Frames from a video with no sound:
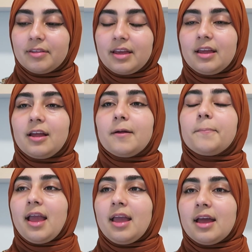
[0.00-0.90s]
thing,
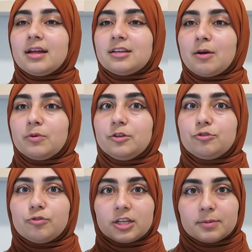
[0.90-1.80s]
and I would
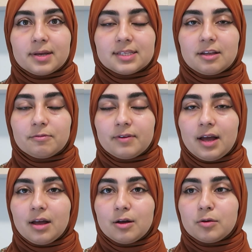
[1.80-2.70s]
stress myself
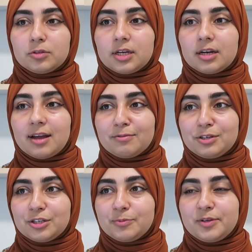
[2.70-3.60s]
out, and I would
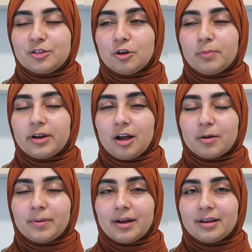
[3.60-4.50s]
just be so
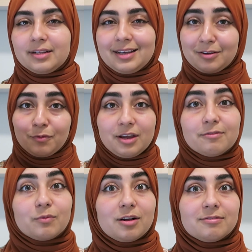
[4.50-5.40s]
preoccupied, like
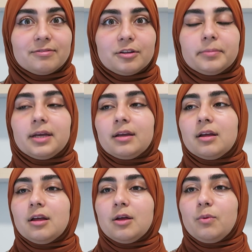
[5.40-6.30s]
even while filming,
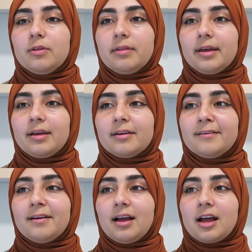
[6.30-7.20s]
with like
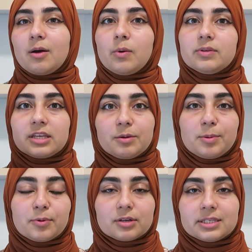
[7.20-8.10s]
how I was going to
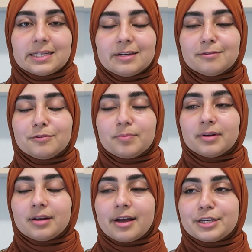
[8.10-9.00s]
be perceived.
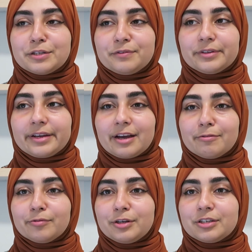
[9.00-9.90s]
But I just feel like
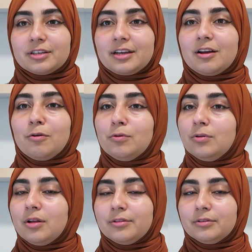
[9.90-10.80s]
I've reached like a
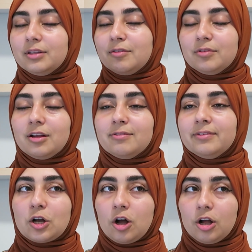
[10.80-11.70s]
whole other level of
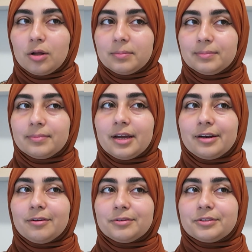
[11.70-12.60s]
calm,
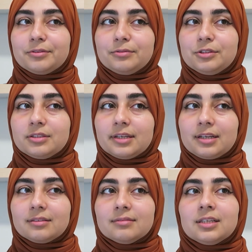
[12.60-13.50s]
and also just like